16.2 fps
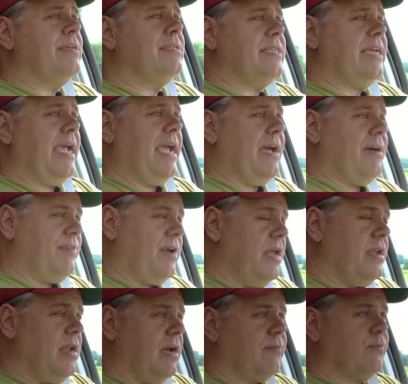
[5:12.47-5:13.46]
to have
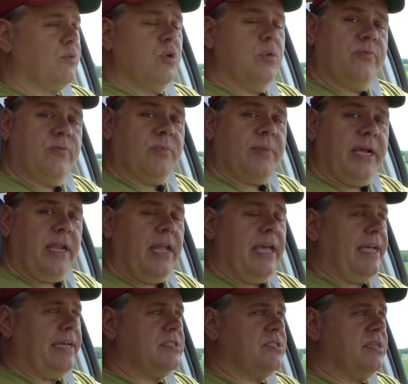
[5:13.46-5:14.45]
enough room for my
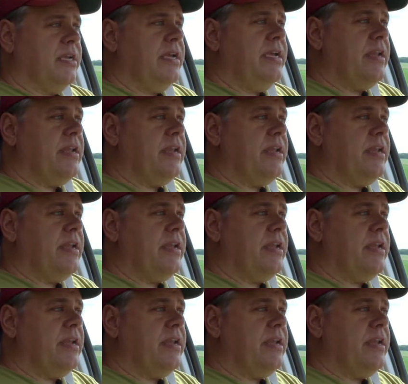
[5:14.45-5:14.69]
legs.